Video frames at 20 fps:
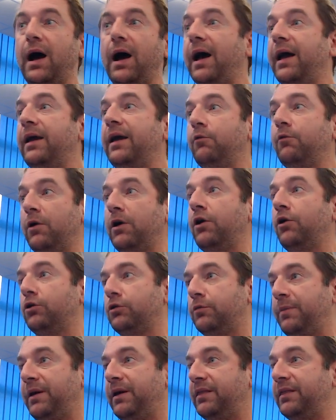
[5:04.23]
I will
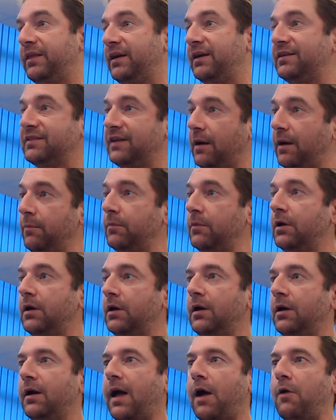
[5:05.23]
not be in the exam.
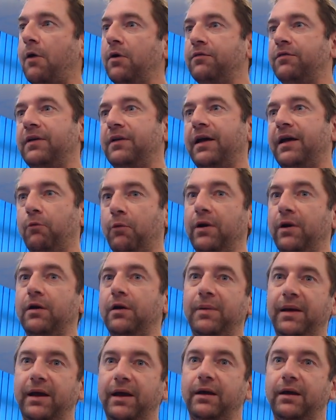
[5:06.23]
However, I will
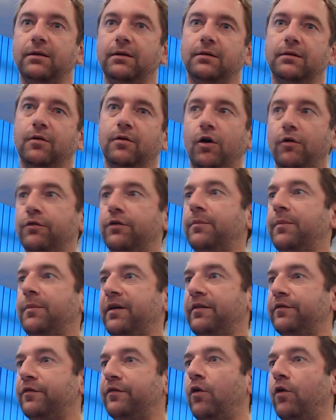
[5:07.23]
be over
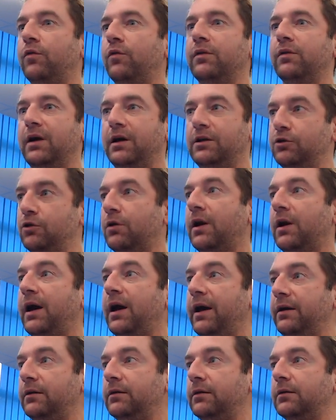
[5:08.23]
my phone and
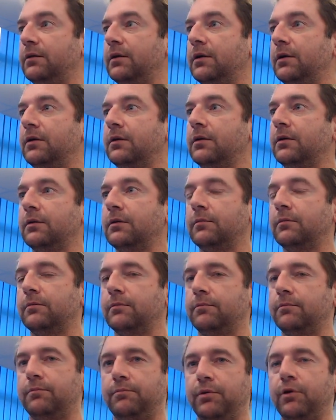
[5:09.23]
online
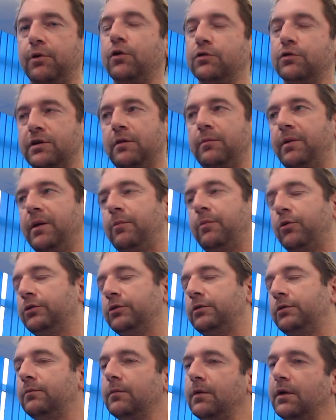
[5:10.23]
because I'll be abroad.
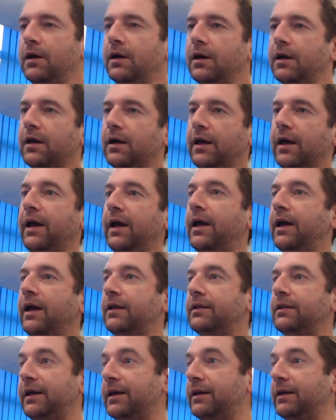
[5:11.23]

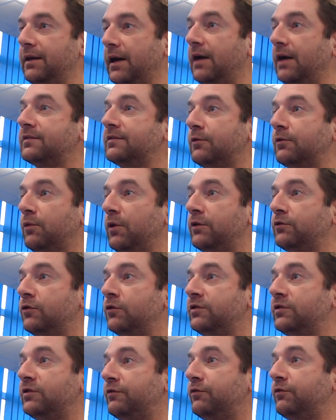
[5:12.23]
And I can answer
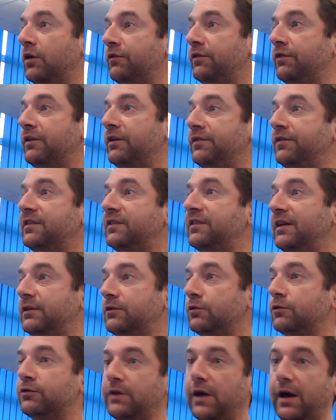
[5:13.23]
questions if one of the
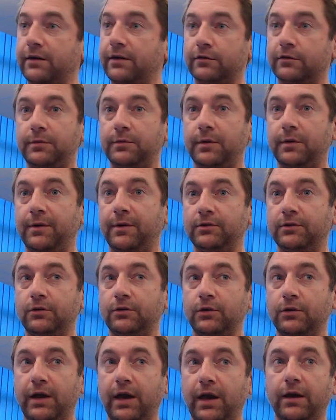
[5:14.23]
invigilators asks me about it.
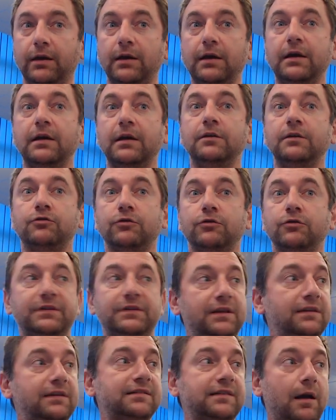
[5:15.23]
Okay, so if it
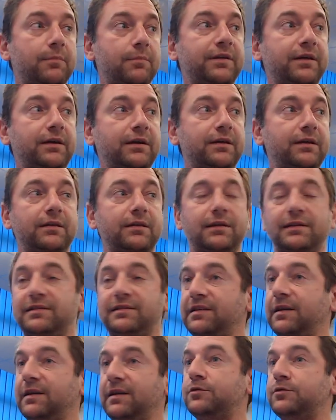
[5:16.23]
is something that
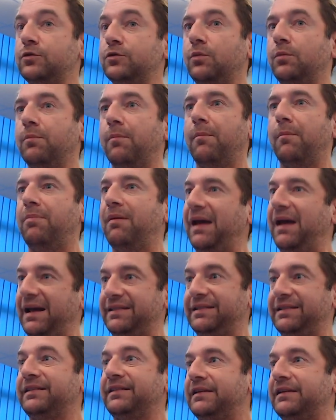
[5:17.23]
seems to
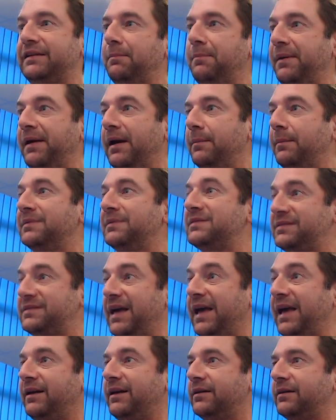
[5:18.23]
blatantly be a
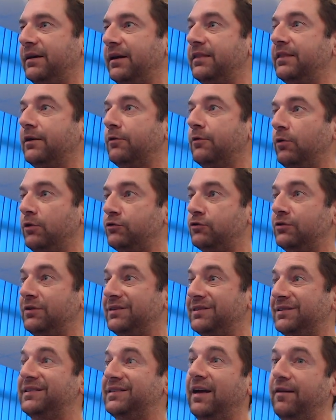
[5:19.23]
mistake in the question
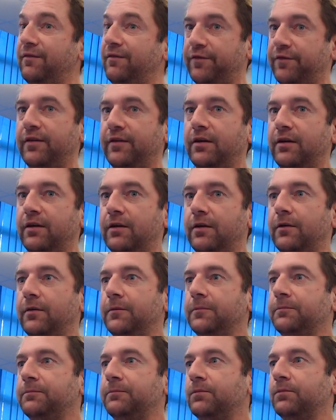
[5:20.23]
itself,
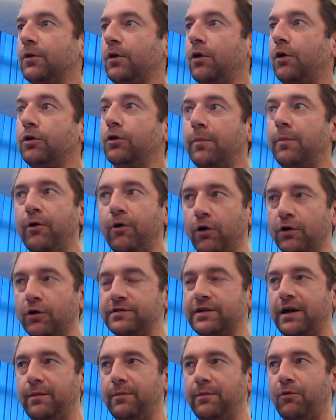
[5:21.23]
although
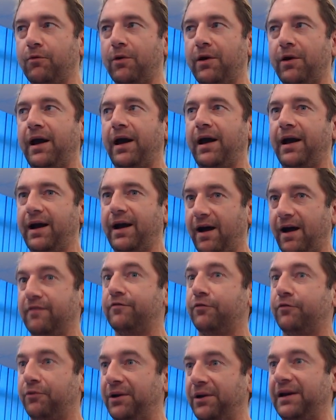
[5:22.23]
because I am aware I have
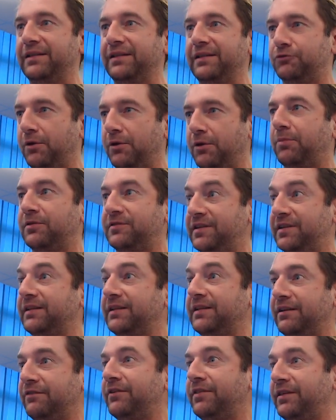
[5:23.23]
really triple
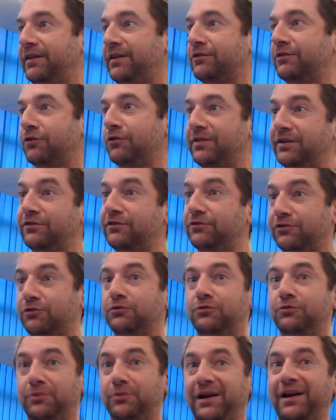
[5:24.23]
checked everything, so this
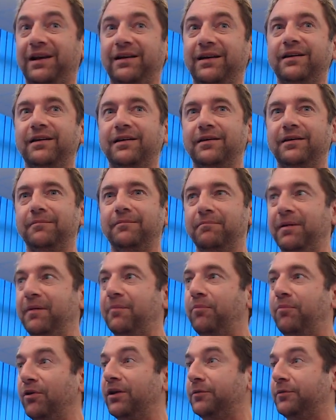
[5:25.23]
should really be
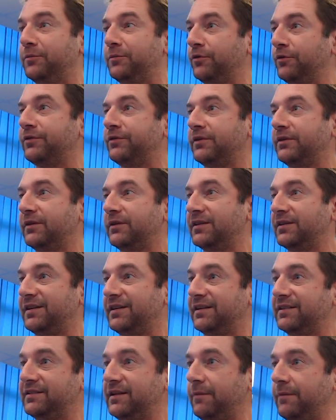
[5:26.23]
bulletproof as
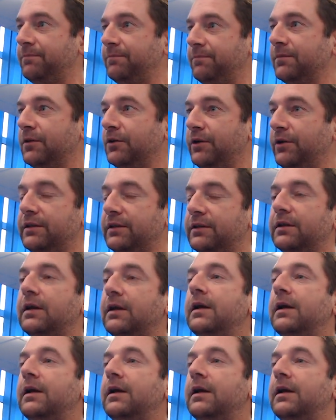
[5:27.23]
an exam, all right,